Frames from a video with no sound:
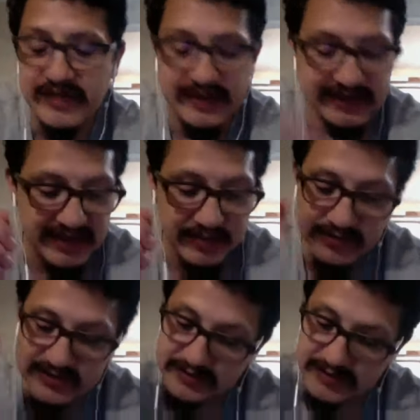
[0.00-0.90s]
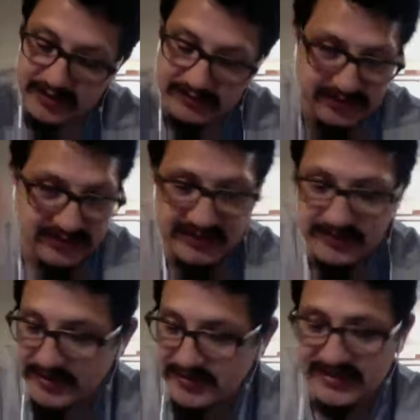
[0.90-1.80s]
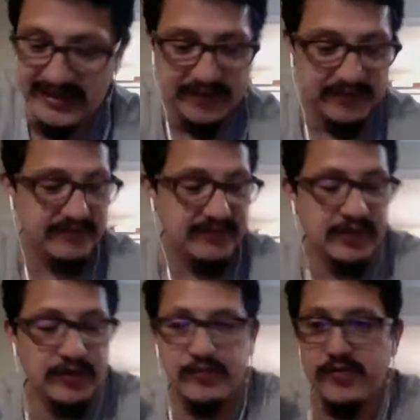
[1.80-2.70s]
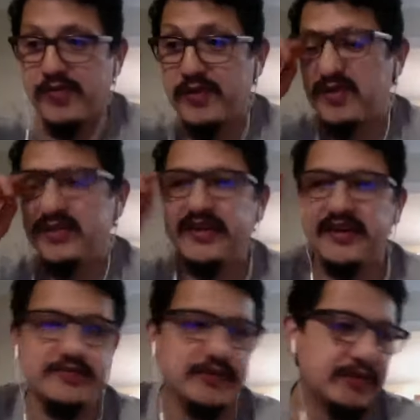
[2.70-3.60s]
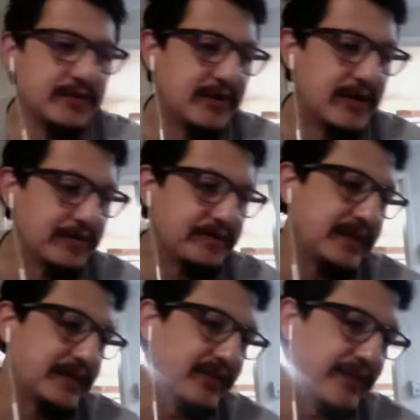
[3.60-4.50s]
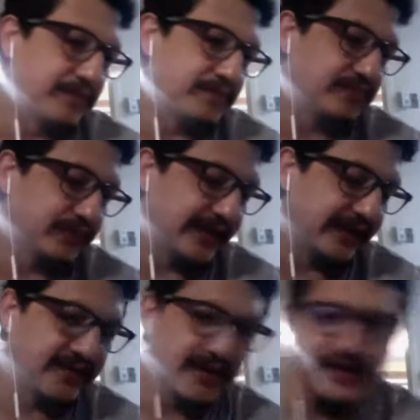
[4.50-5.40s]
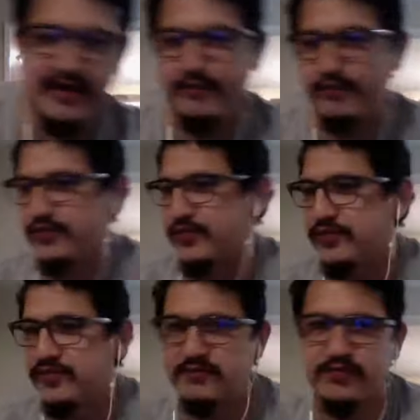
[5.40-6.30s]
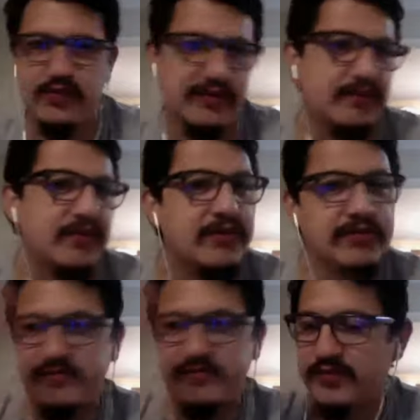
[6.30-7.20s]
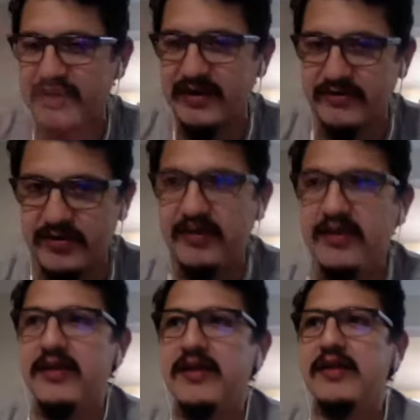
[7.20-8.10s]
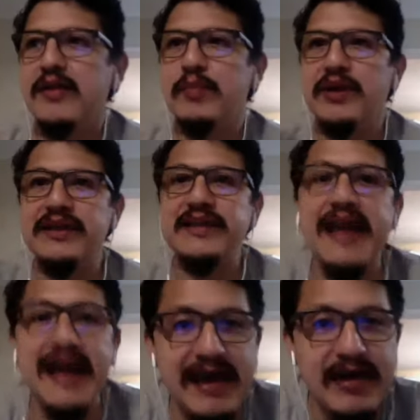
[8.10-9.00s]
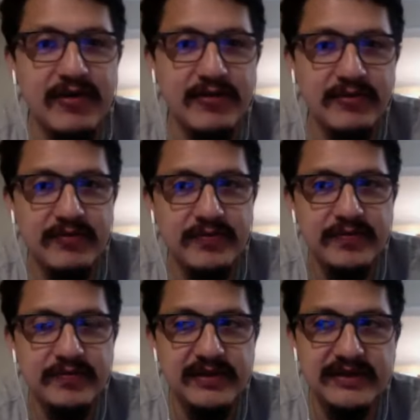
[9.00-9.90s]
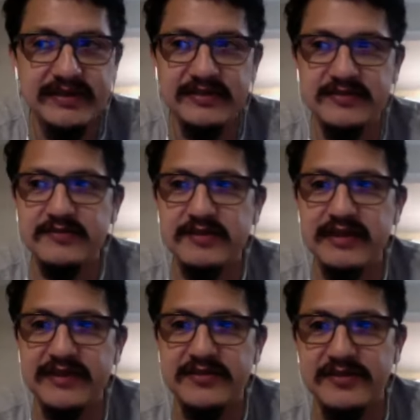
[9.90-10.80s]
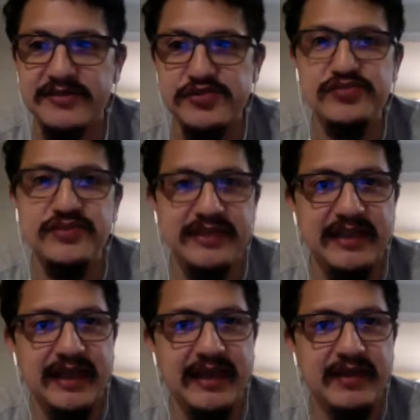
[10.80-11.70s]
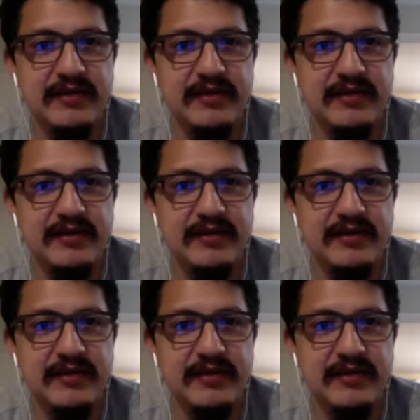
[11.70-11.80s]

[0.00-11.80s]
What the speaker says: he was around, just like what you're saying, when we were kids, we were around people that would get cut, bruised, broken bones, whatever. But now, because kids aren't doing that,